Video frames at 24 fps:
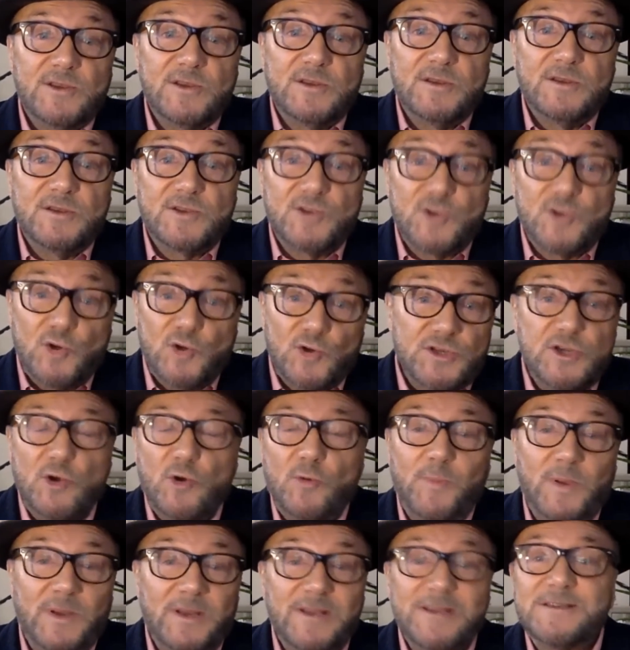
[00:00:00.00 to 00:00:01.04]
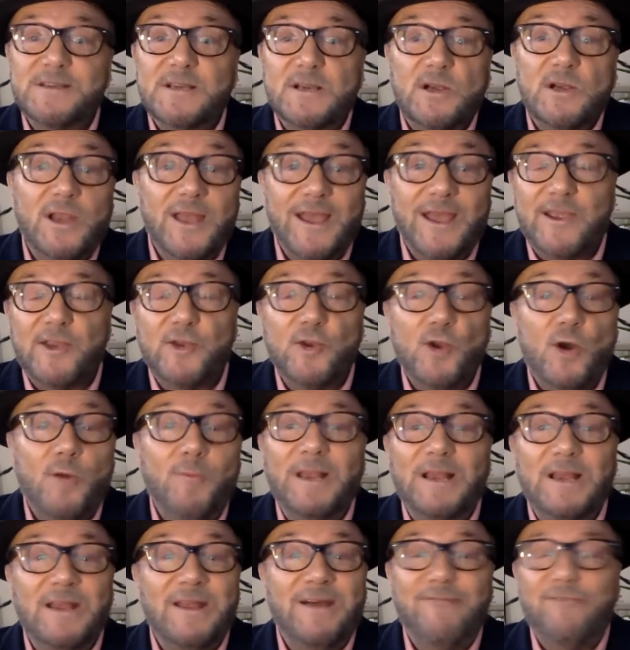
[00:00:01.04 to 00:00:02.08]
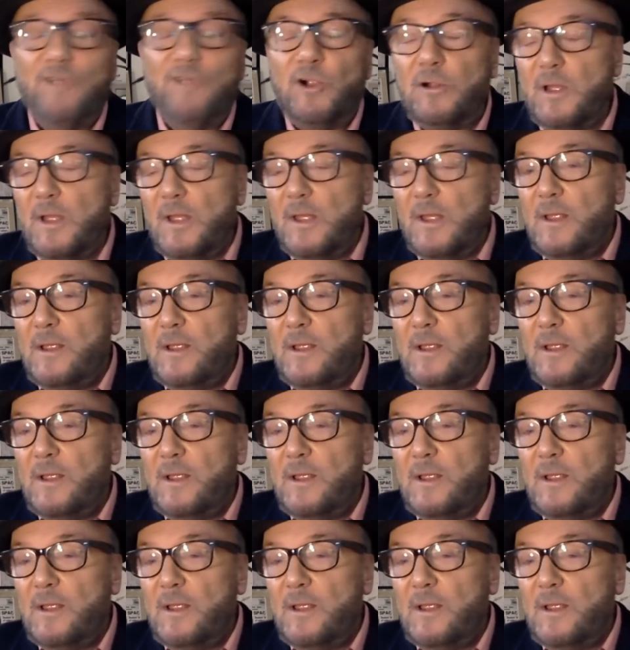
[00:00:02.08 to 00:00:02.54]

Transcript: socio-political, economic level,